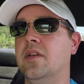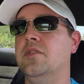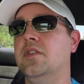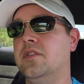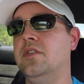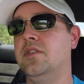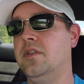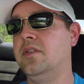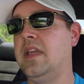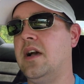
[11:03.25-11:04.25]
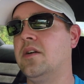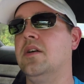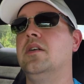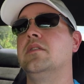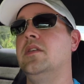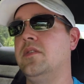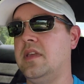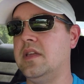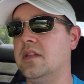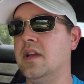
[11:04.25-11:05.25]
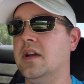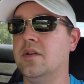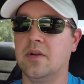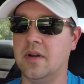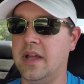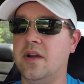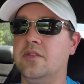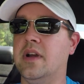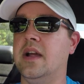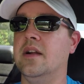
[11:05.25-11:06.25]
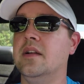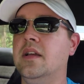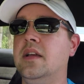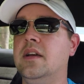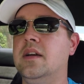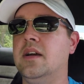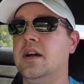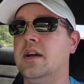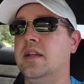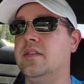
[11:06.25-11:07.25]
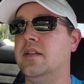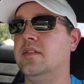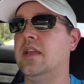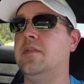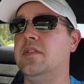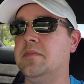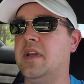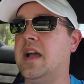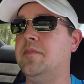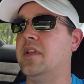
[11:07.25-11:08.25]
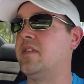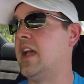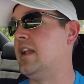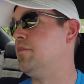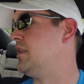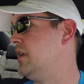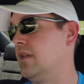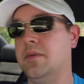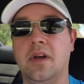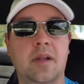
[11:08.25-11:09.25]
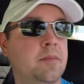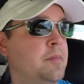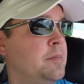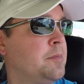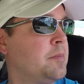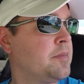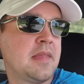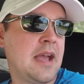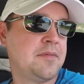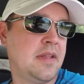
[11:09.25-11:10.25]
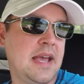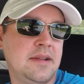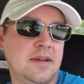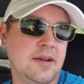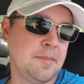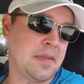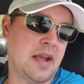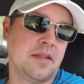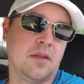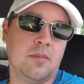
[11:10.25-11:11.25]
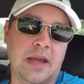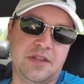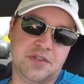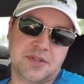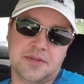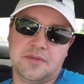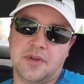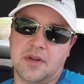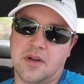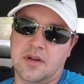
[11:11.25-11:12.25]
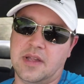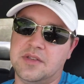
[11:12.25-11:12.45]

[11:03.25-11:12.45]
So just use the alcohol, use a heat gun or a hair dryer. It's gonna save you some time, because I had to put another one on. After that, I got the little badges for the car.